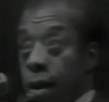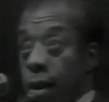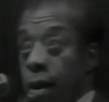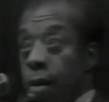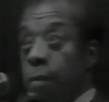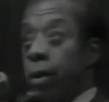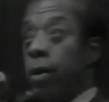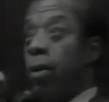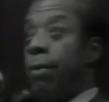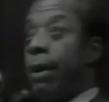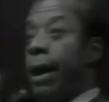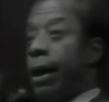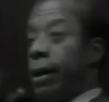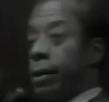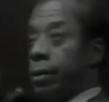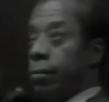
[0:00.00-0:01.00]
I'm going to go
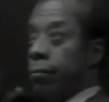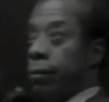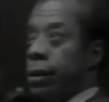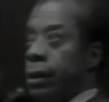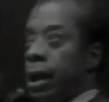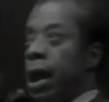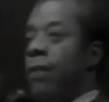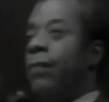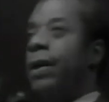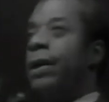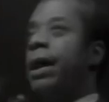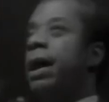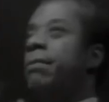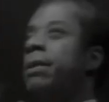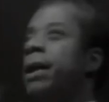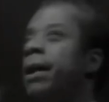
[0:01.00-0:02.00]
back and clarify
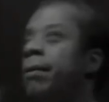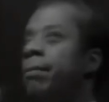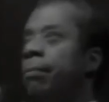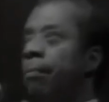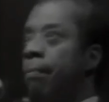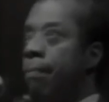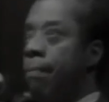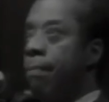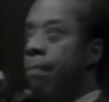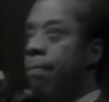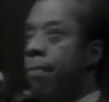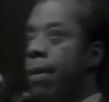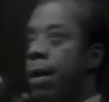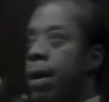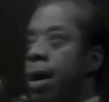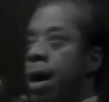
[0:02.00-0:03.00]
that a minute.
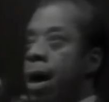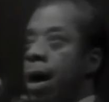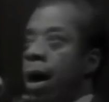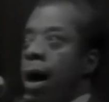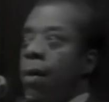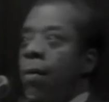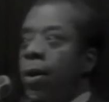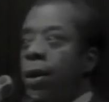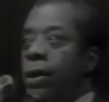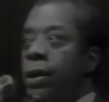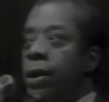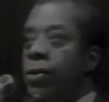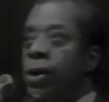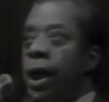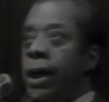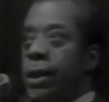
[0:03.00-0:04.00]
I want to
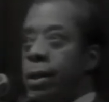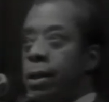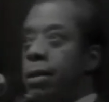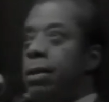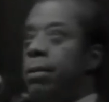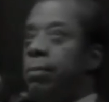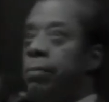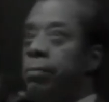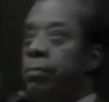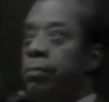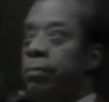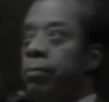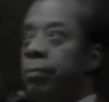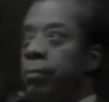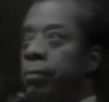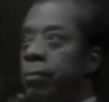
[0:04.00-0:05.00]
suggest,
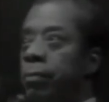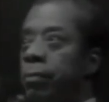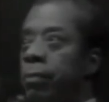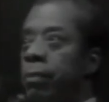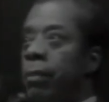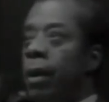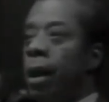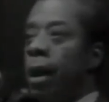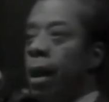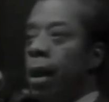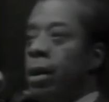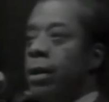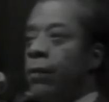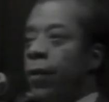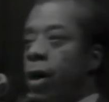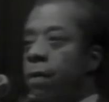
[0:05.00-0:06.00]
and
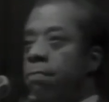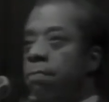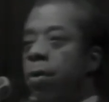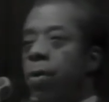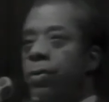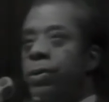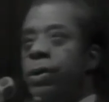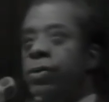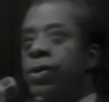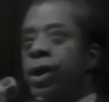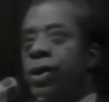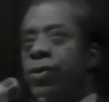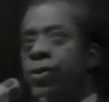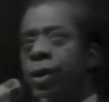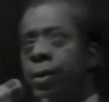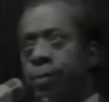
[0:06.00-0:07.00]
it's a very important
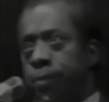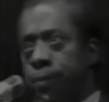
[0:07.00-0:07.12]
suggestion,